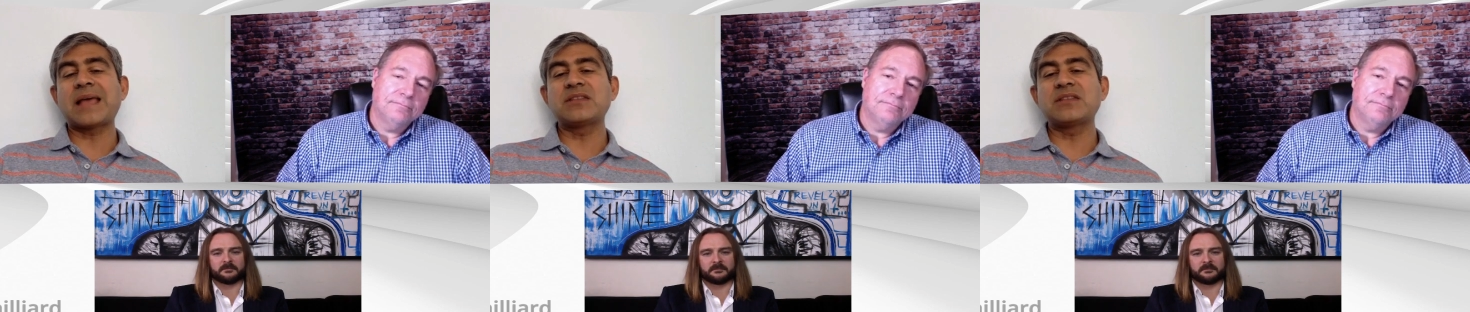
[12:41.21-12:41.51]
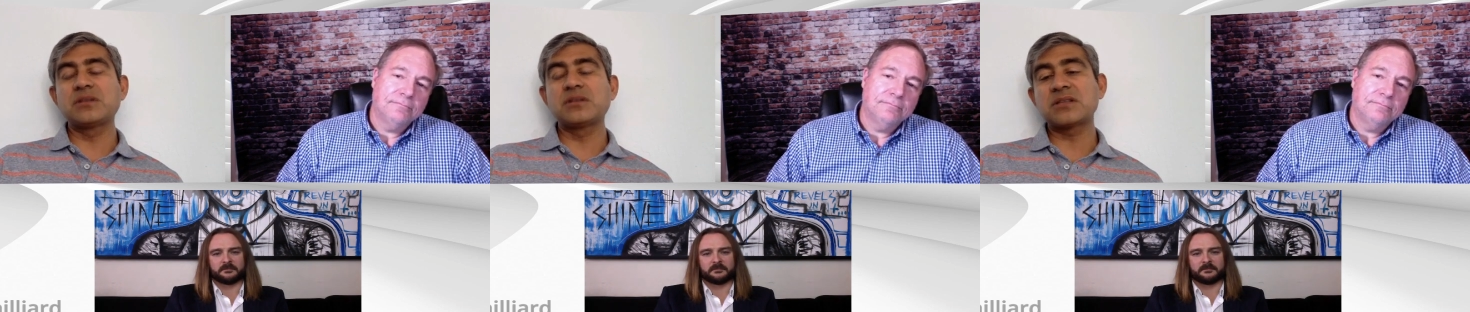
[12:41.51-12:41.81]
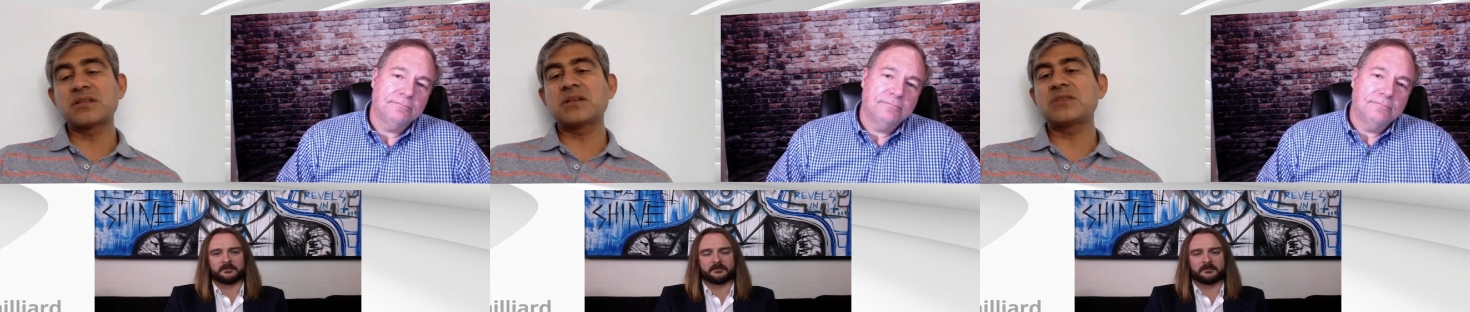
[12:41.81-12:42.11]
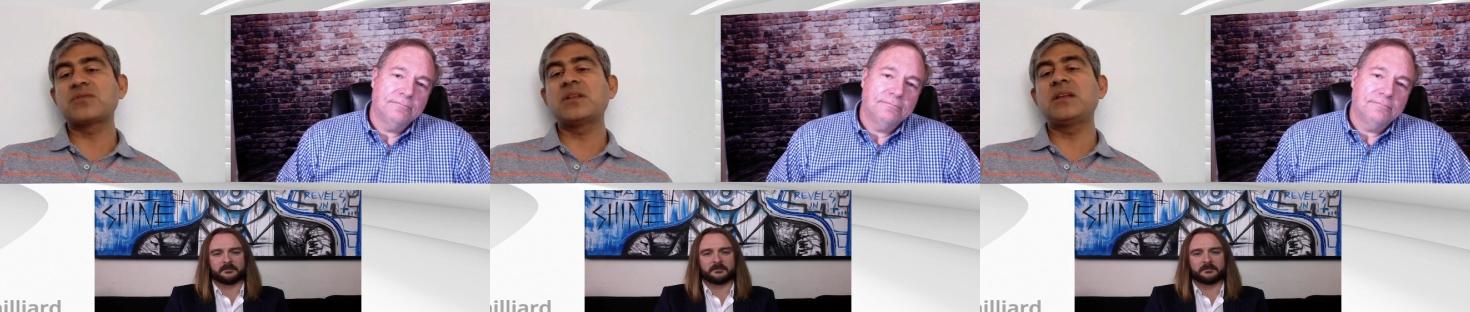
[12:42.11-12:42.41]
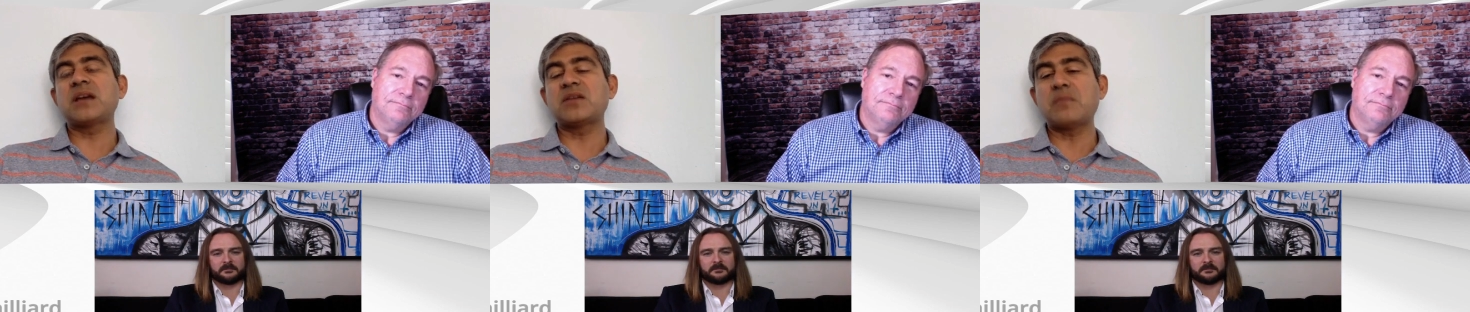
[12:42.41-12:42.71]
Speaker 1: and the digital assistant is
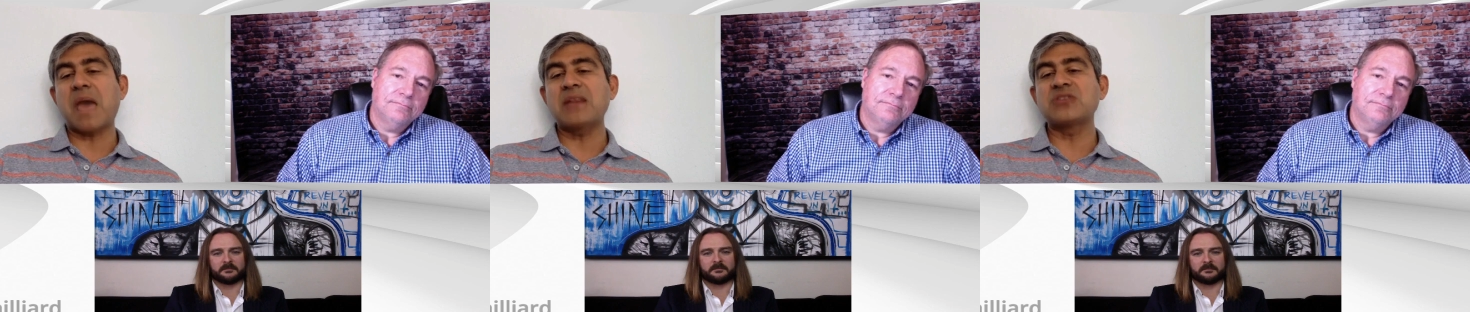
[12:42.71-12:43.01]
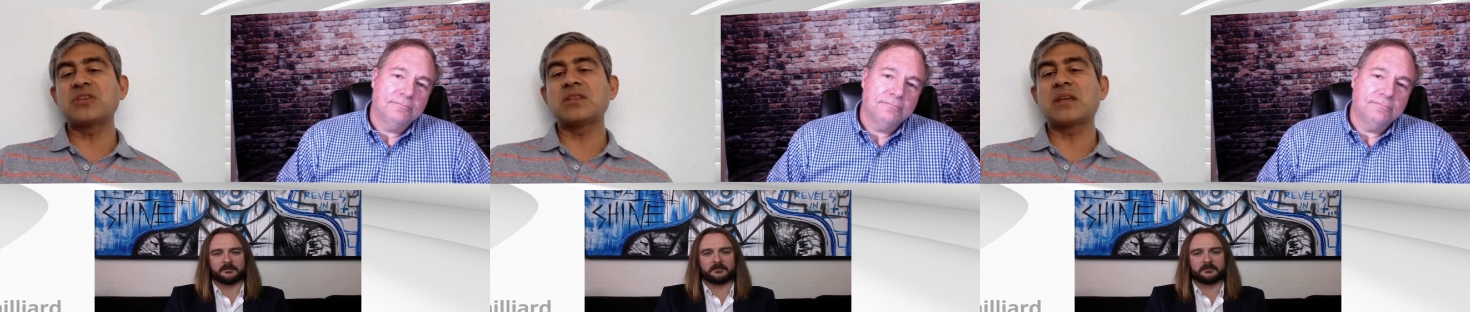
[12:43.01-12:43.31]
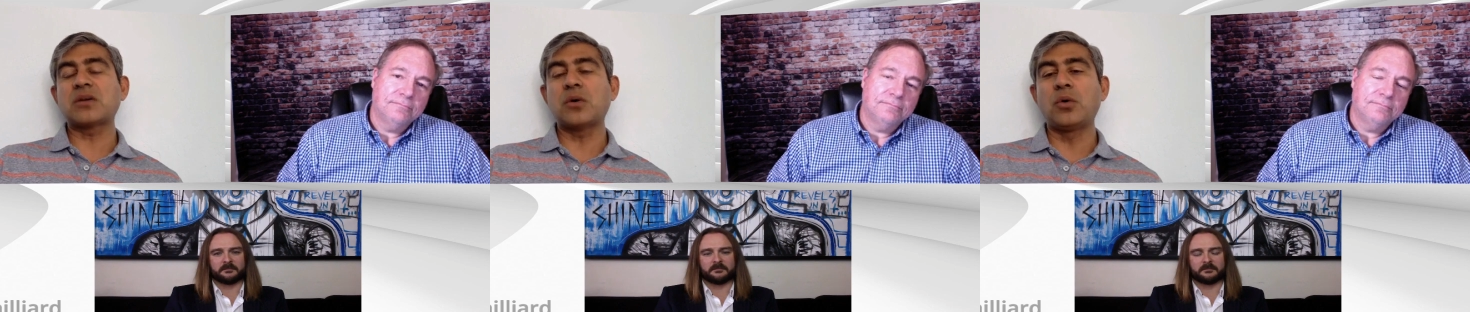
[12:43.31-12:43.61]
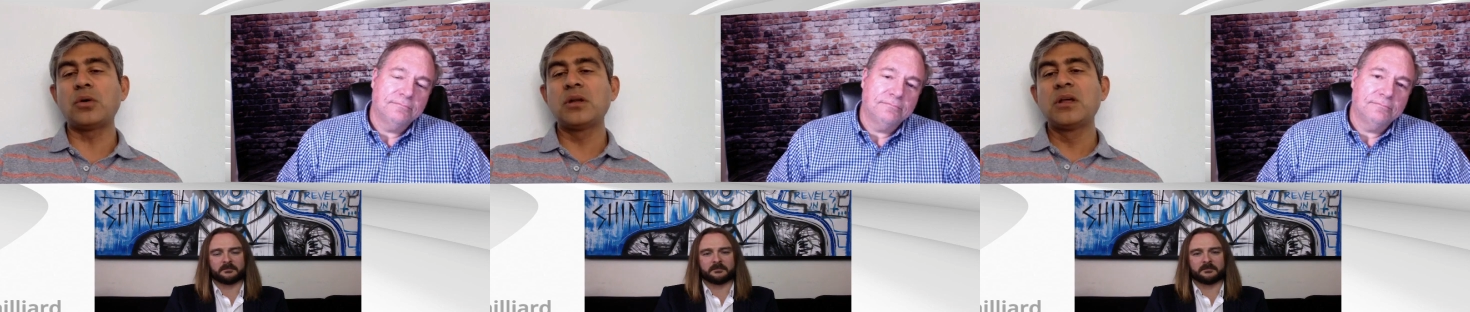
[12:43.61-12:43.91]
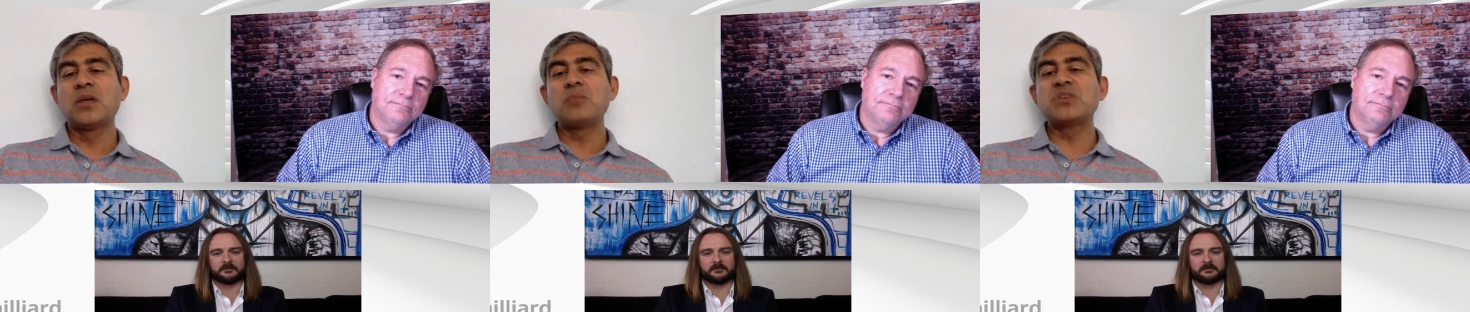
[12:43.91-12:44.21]
really kind of managing that whole